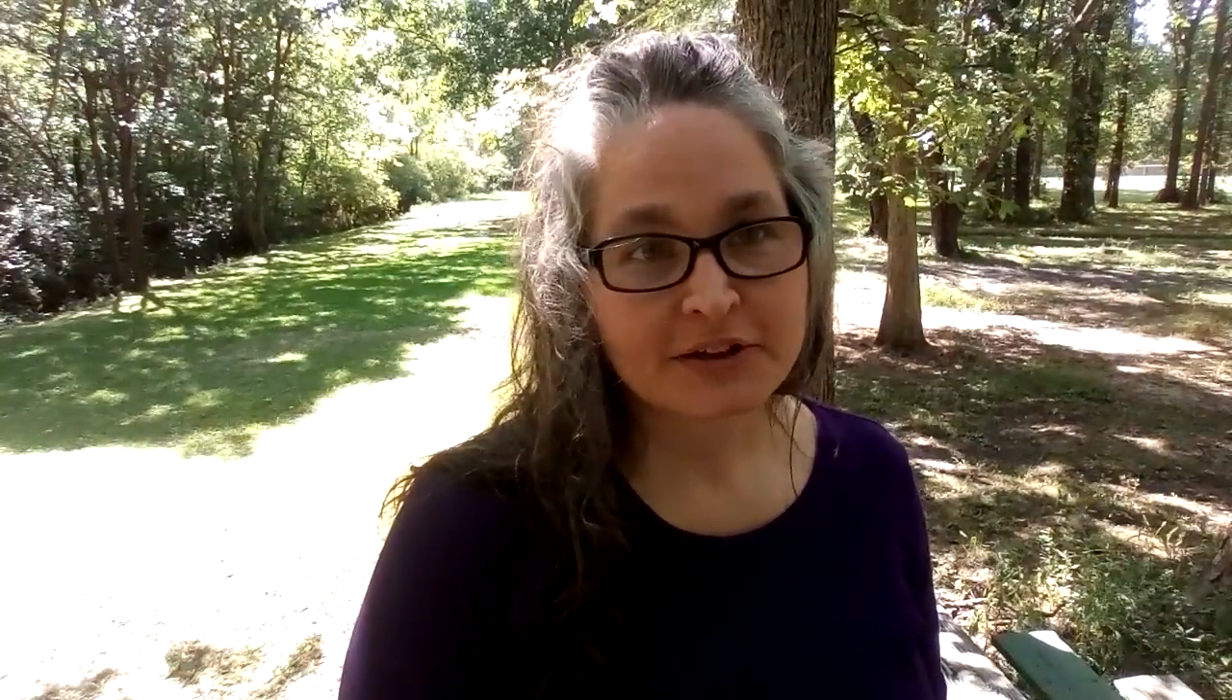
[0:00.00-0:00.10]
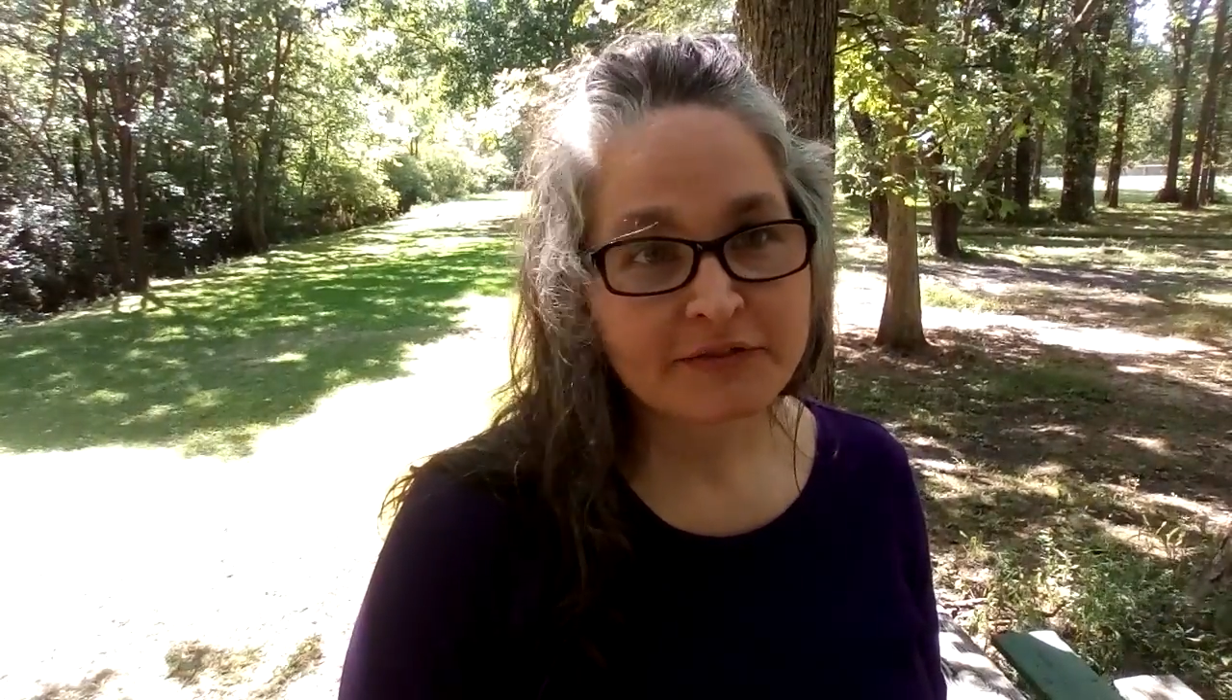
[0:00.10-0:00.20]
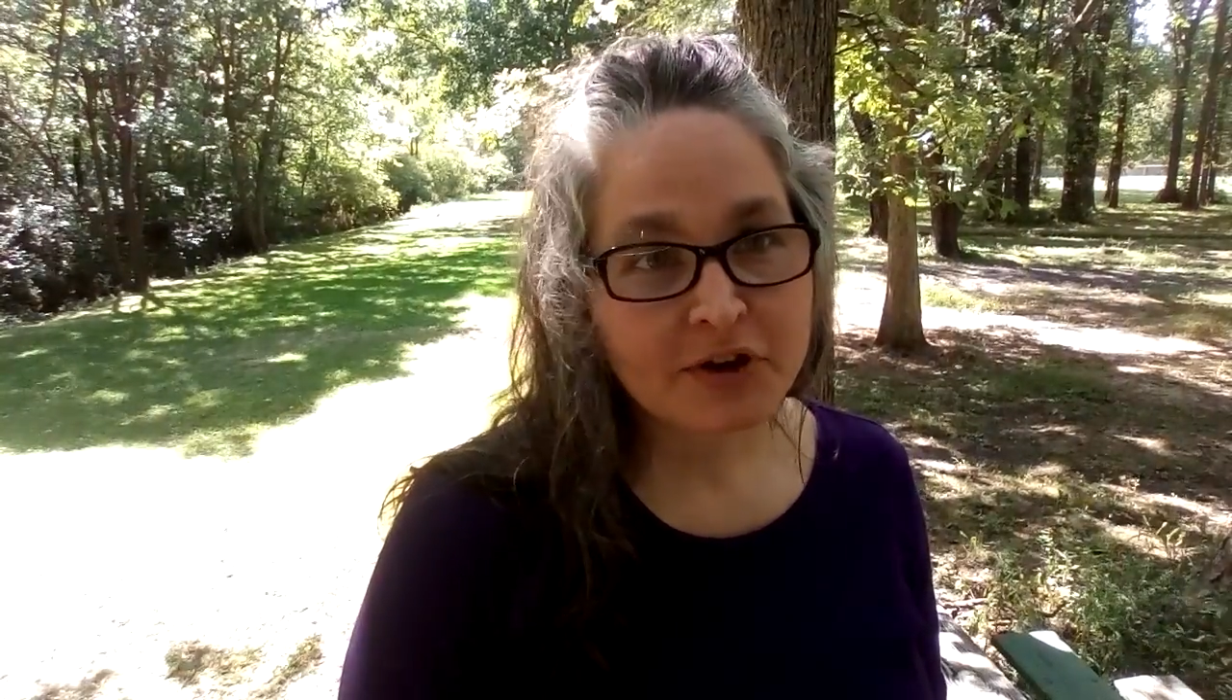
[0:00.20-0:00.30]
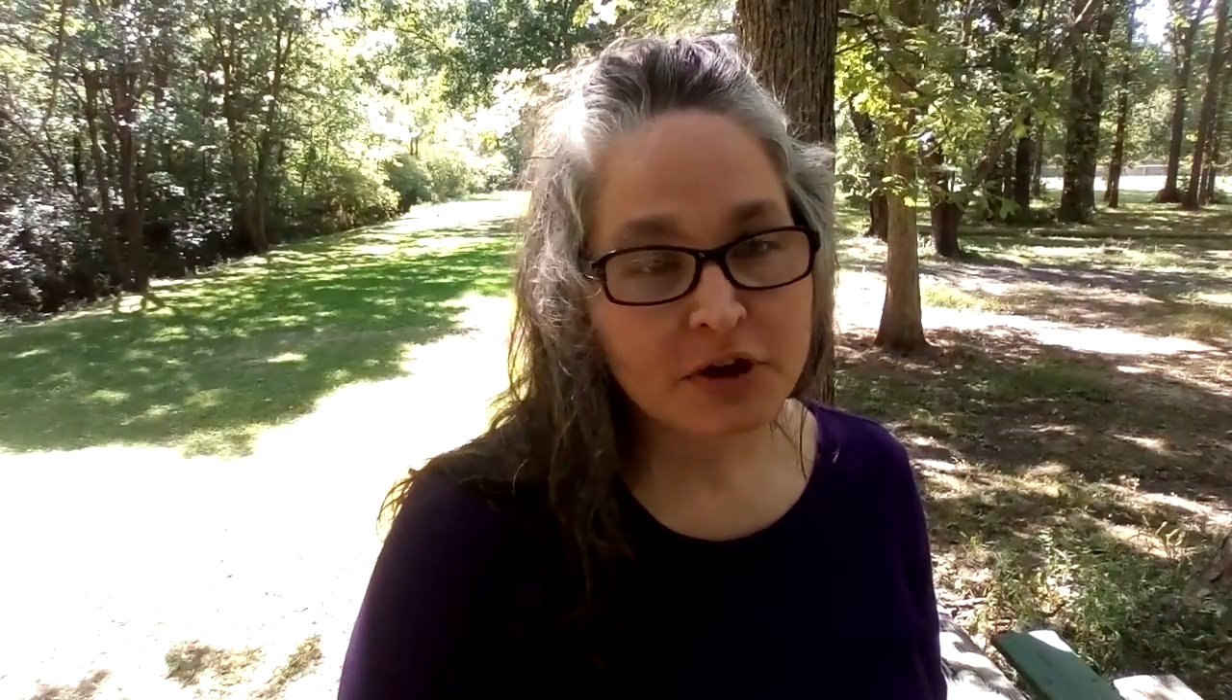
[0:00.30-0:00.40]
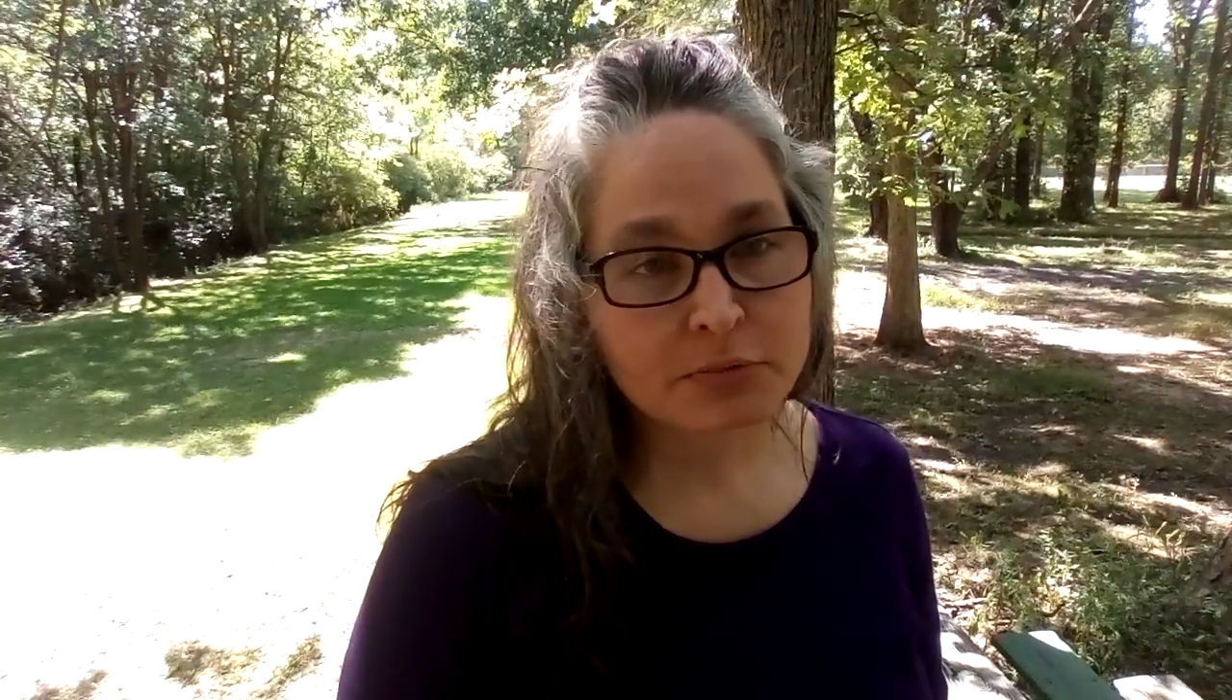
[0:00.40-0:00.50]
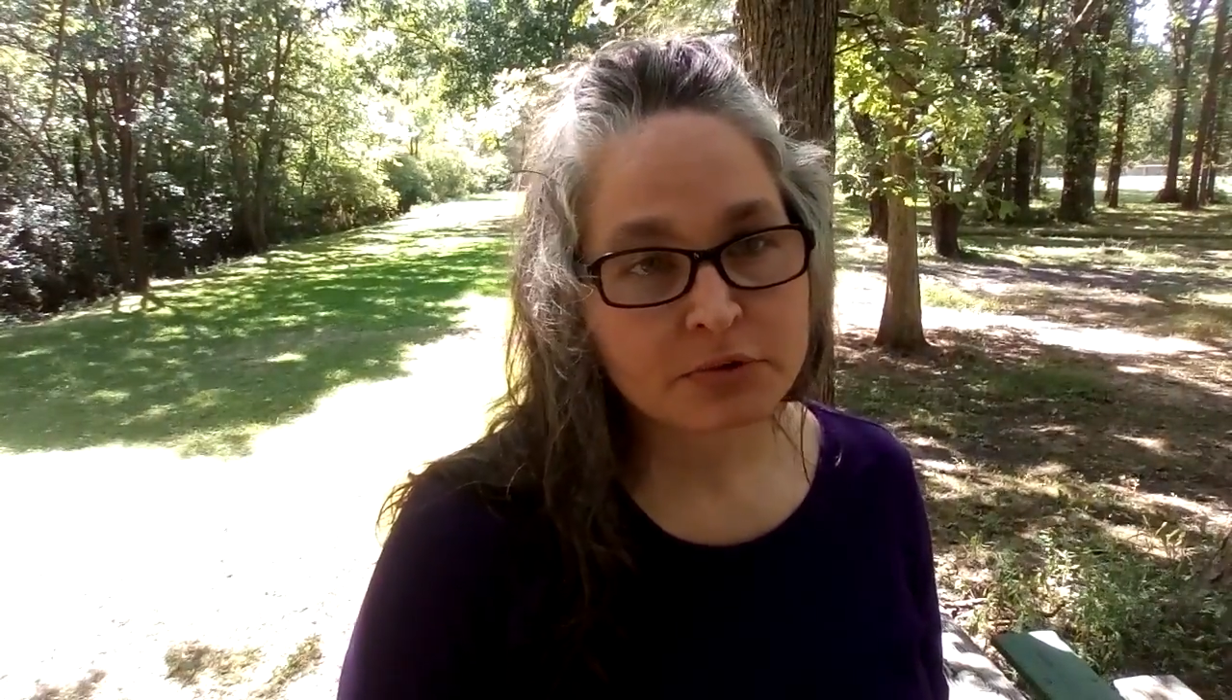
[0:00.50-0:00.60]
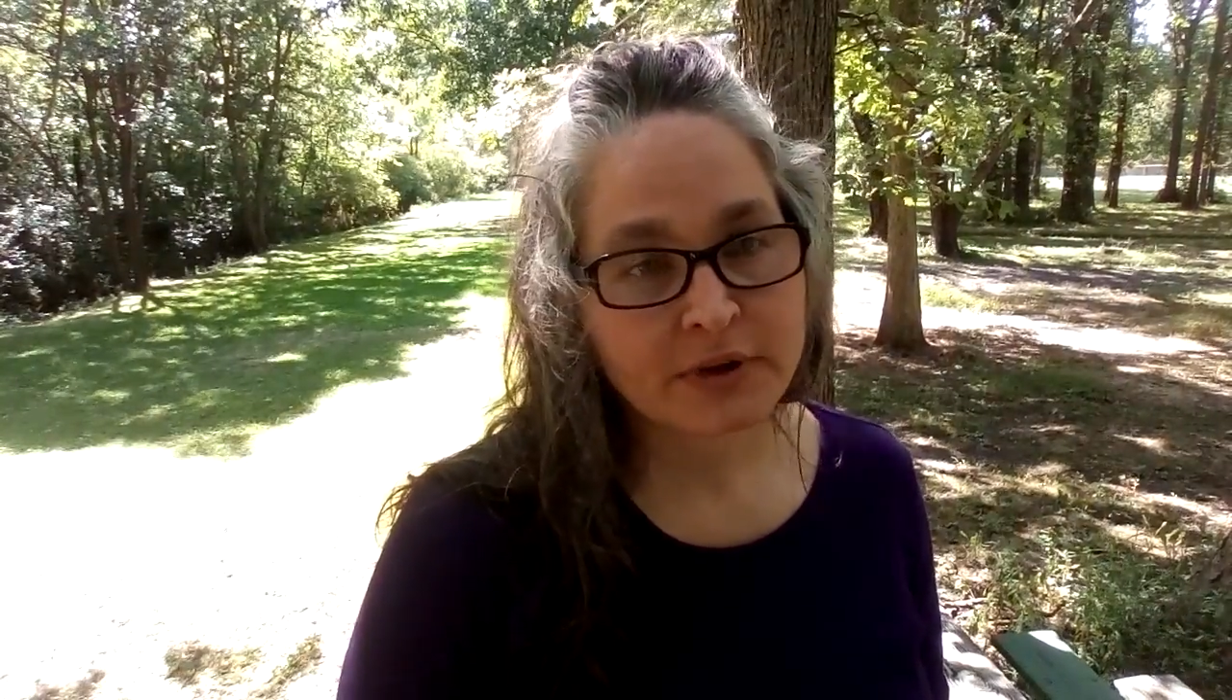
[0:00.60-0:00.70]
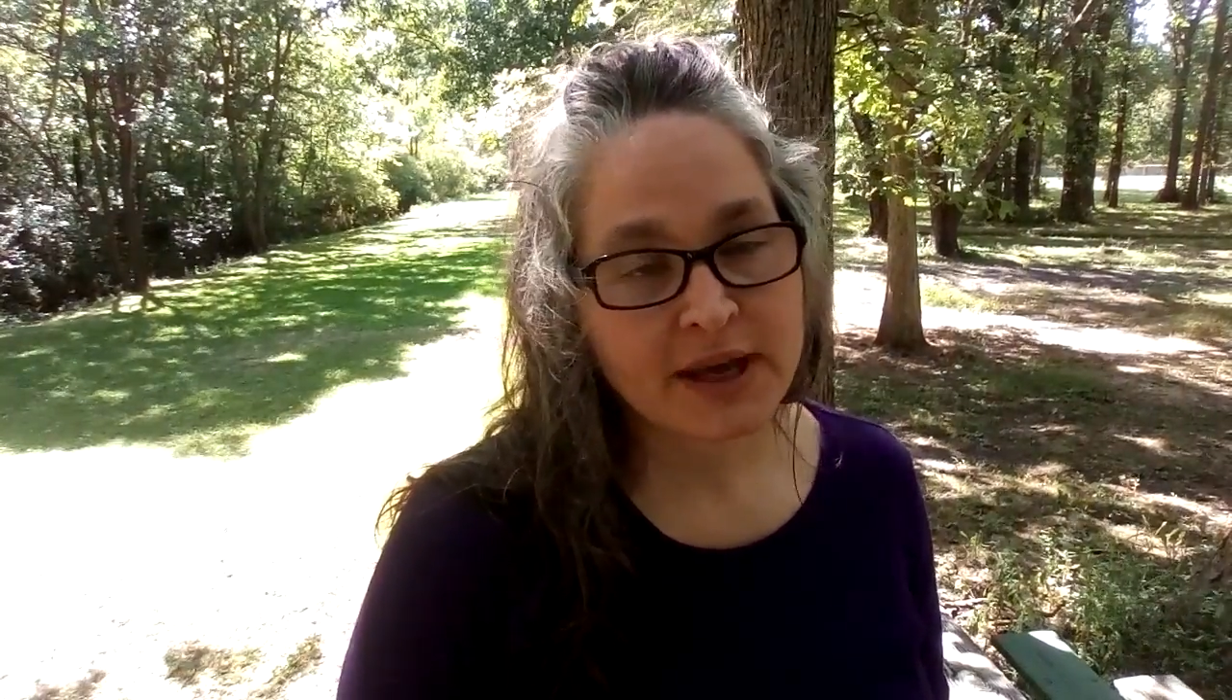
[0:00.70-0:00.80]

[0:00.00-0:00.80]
love cuttlebone